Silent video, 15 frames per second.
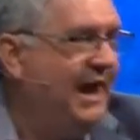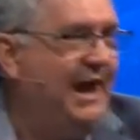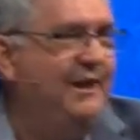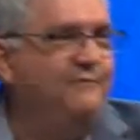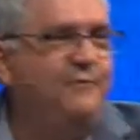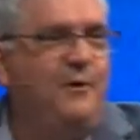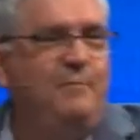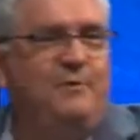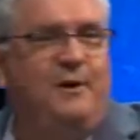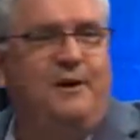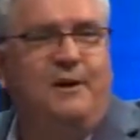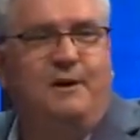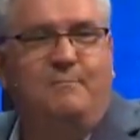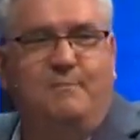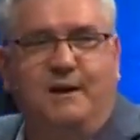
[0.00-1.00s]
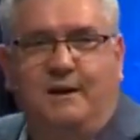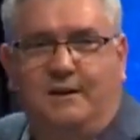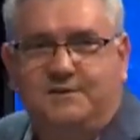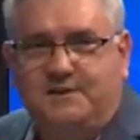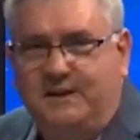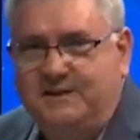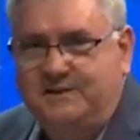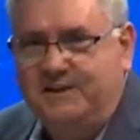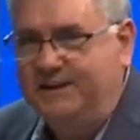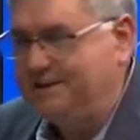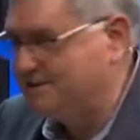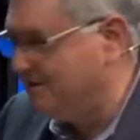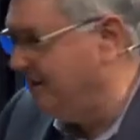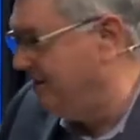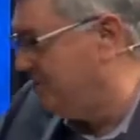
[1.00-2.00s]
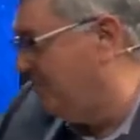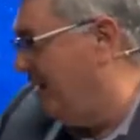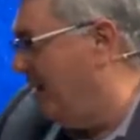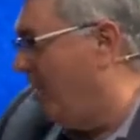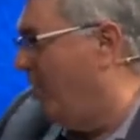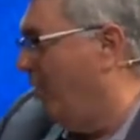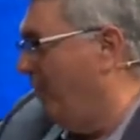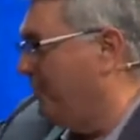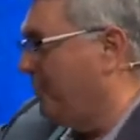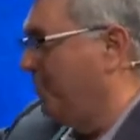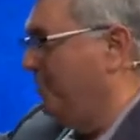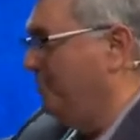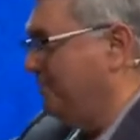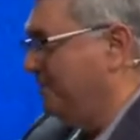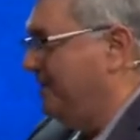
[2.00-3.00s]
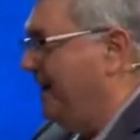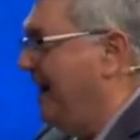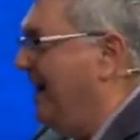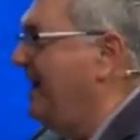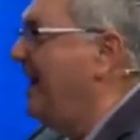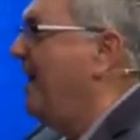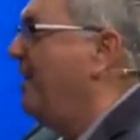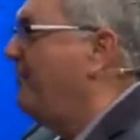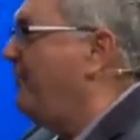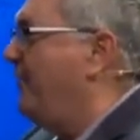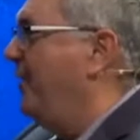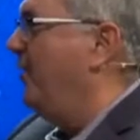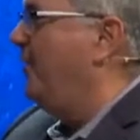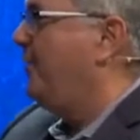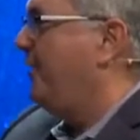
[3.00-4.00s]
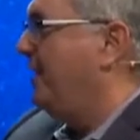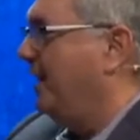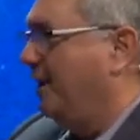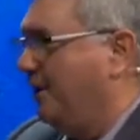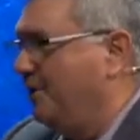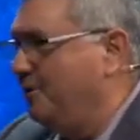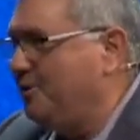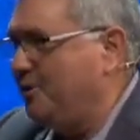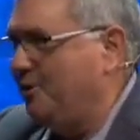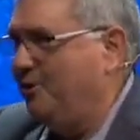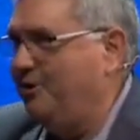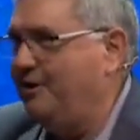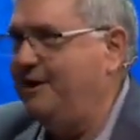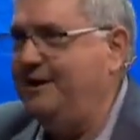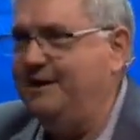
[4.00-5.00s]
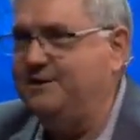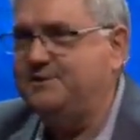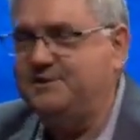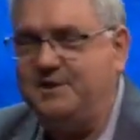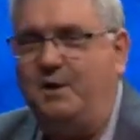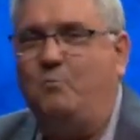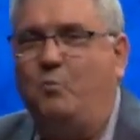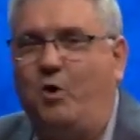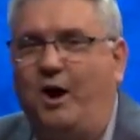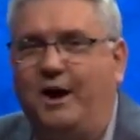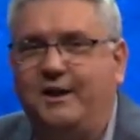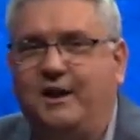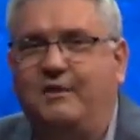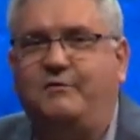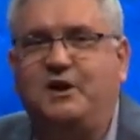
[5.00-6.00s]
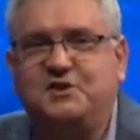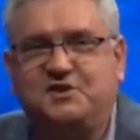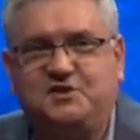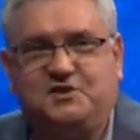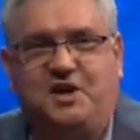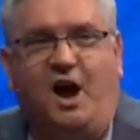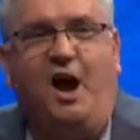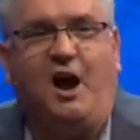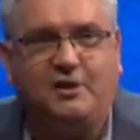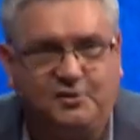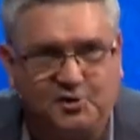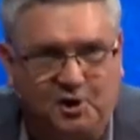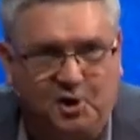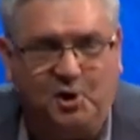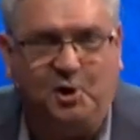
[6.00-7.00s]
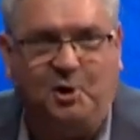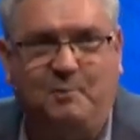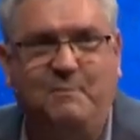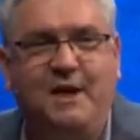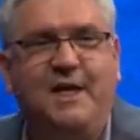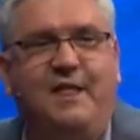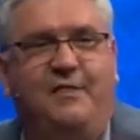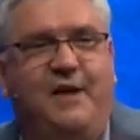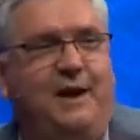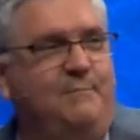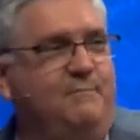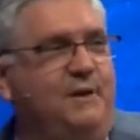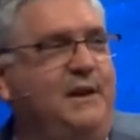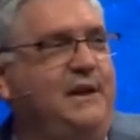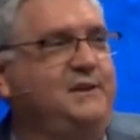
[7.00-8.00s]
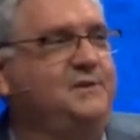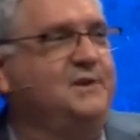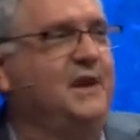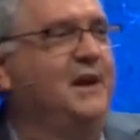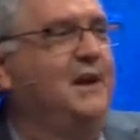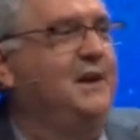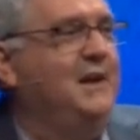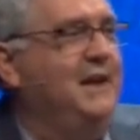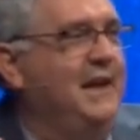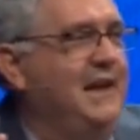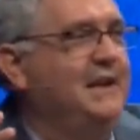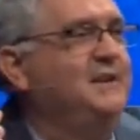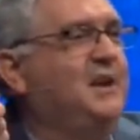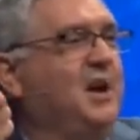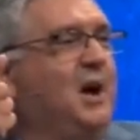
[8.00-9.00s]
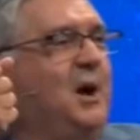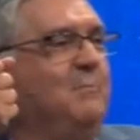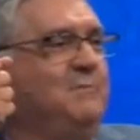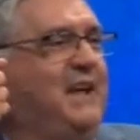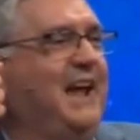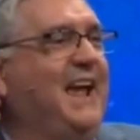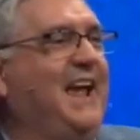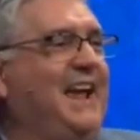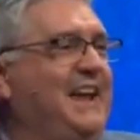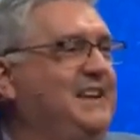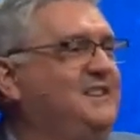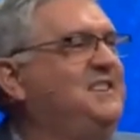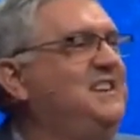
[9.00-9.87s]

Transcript: And from the middle 16th century on through today, filthy lucre is somewhat of a stock term that means income gained